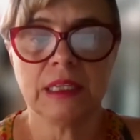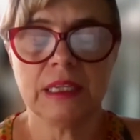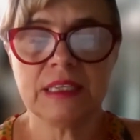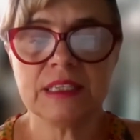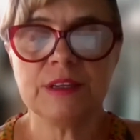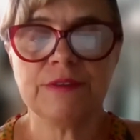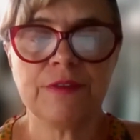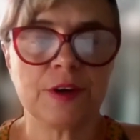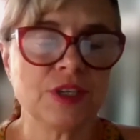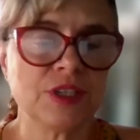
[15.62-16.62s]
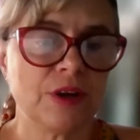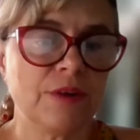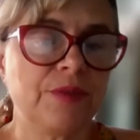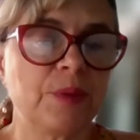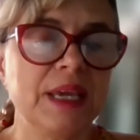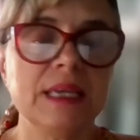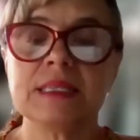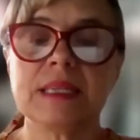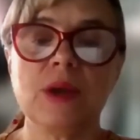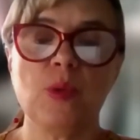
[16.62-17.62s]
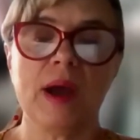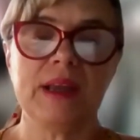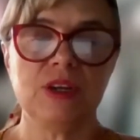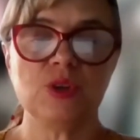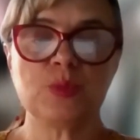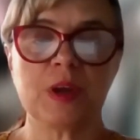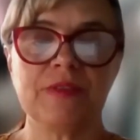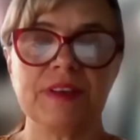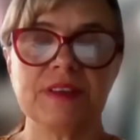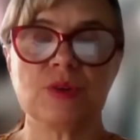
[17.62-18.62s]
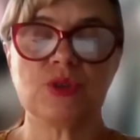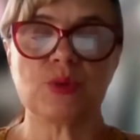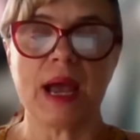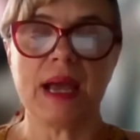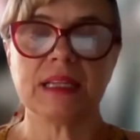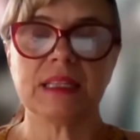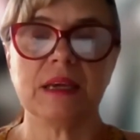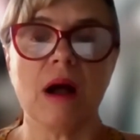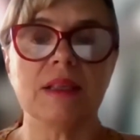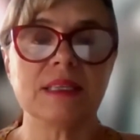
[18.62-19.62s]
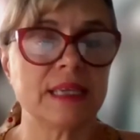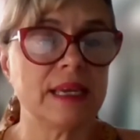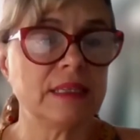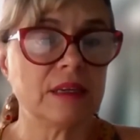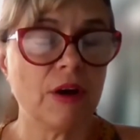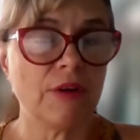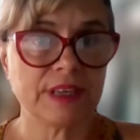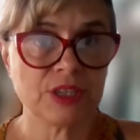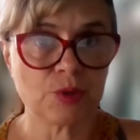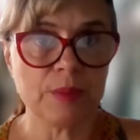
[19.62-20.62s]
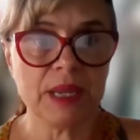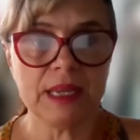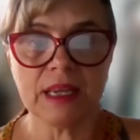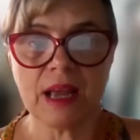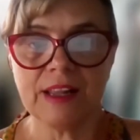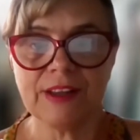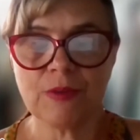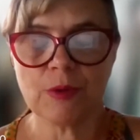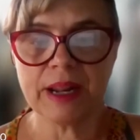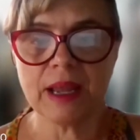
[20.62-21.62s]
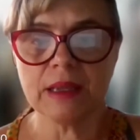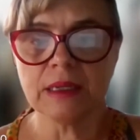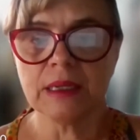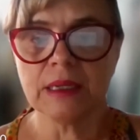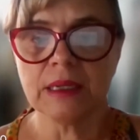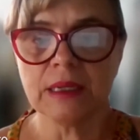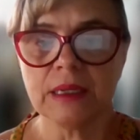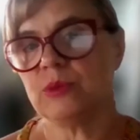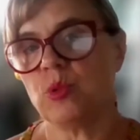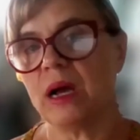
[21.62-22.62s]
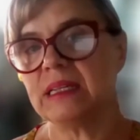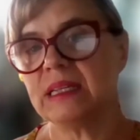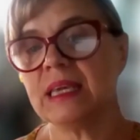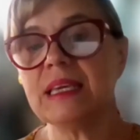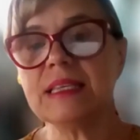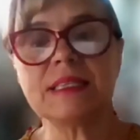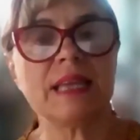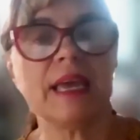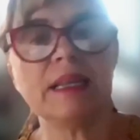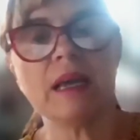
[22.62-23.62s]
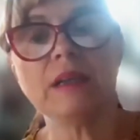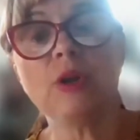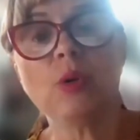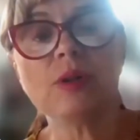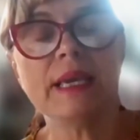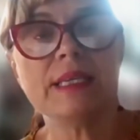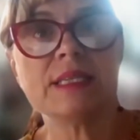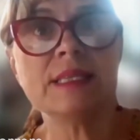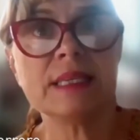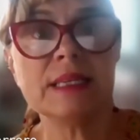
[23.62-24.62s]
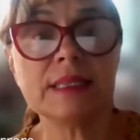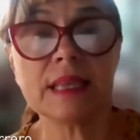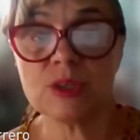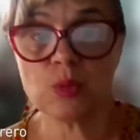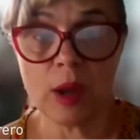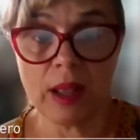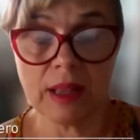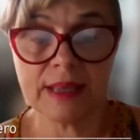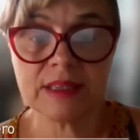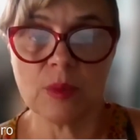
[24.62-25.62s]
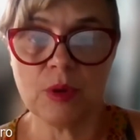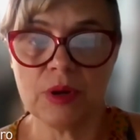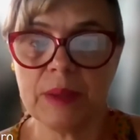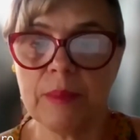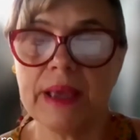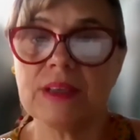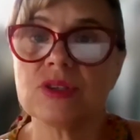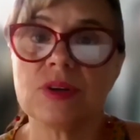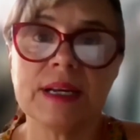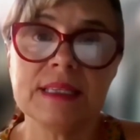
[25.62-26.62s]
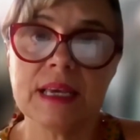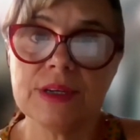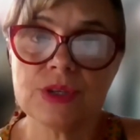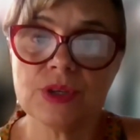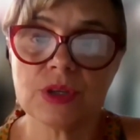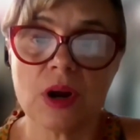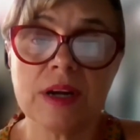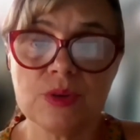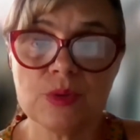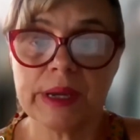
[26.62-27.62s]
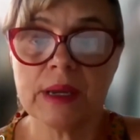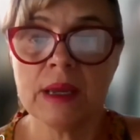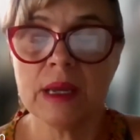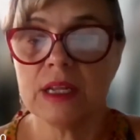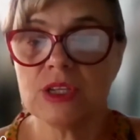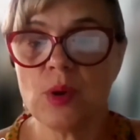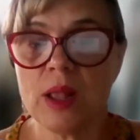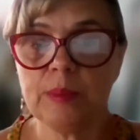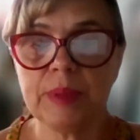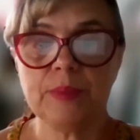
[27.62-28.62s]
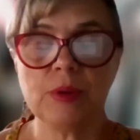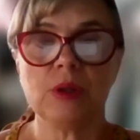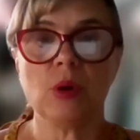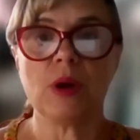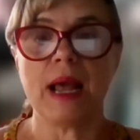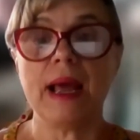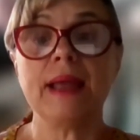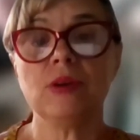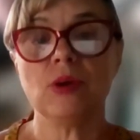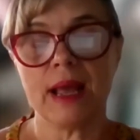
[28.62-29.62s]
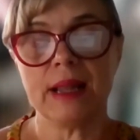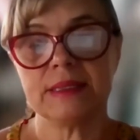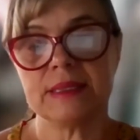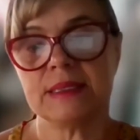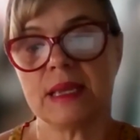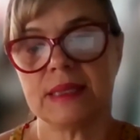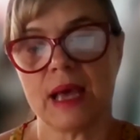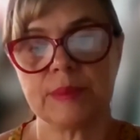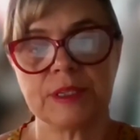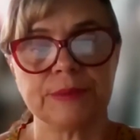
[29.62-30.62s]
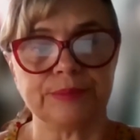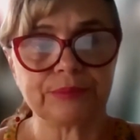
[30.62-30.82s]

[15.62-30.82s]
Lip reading: This is the first of three statewide news briefings to track the onset of extreme heat in California and what key state and local agencies, as well as community-based organizations, are doing to help people and localities adapt.